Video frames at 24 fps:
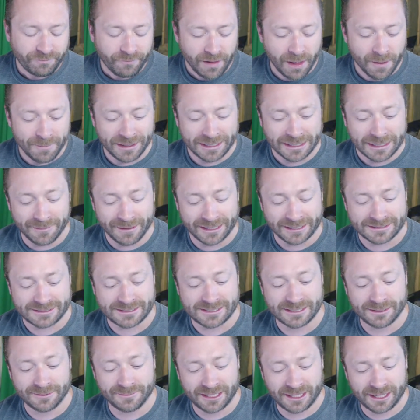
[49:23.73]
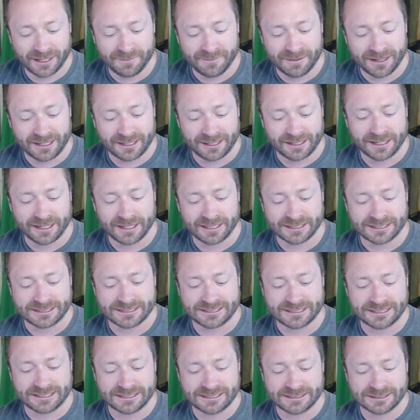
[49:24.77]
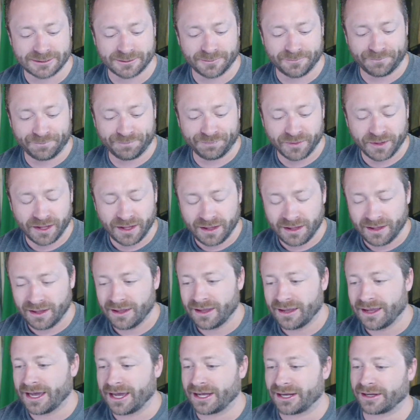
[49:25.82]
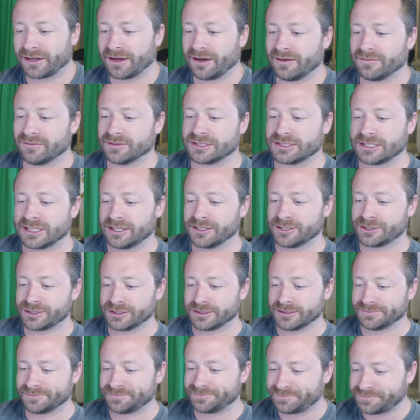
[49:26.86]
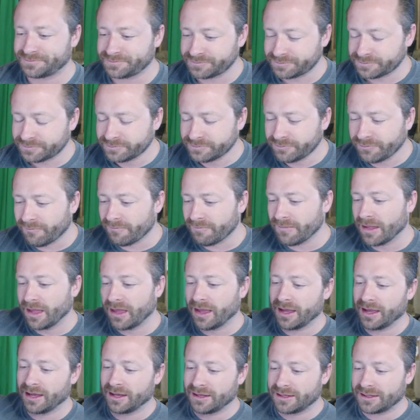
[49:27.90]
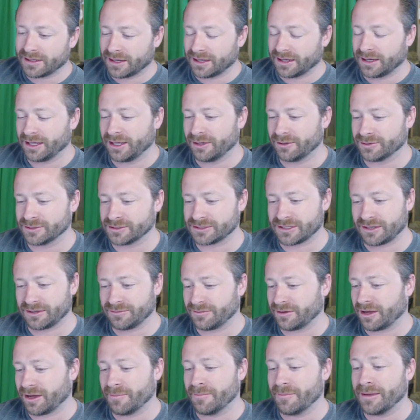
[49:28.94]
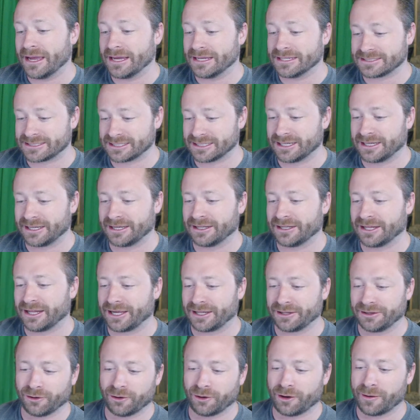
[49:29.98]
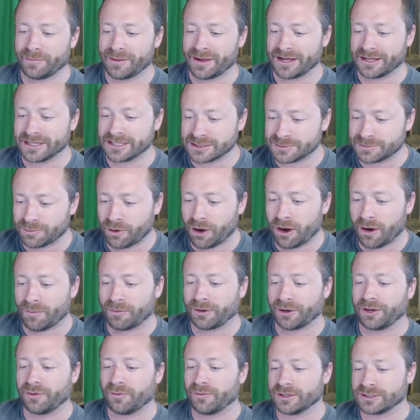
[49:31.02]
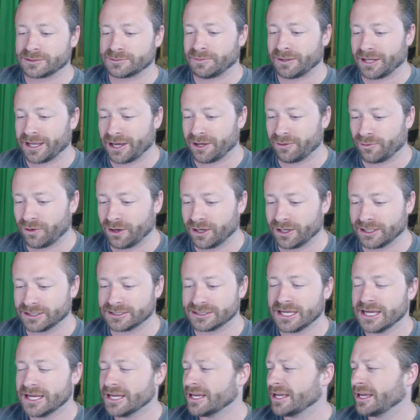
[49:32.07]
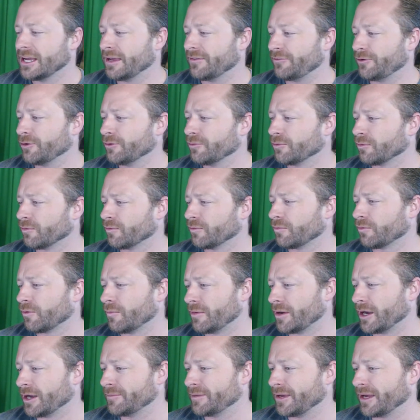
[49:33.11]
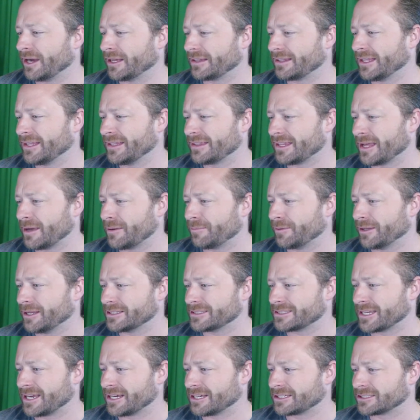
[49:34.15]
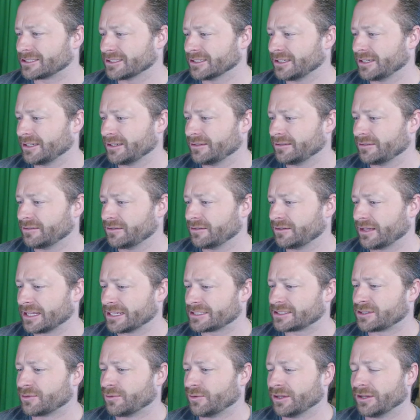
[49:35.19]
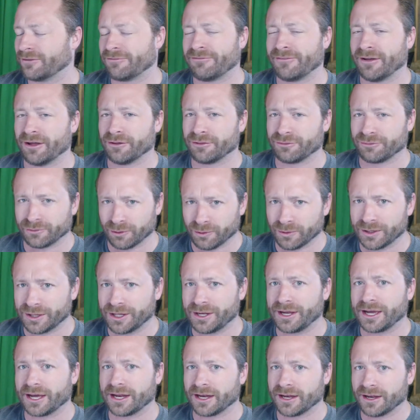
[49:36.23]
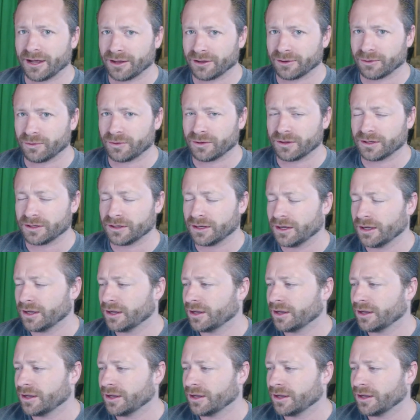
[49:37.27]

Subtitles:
Me and that man, Tim and I met at Hennessy's, had a conversation, and it was amazing, and like learning about his property and what his plan was. If you remind me, I think that place actually, that's the one that fell through, and then he got another one.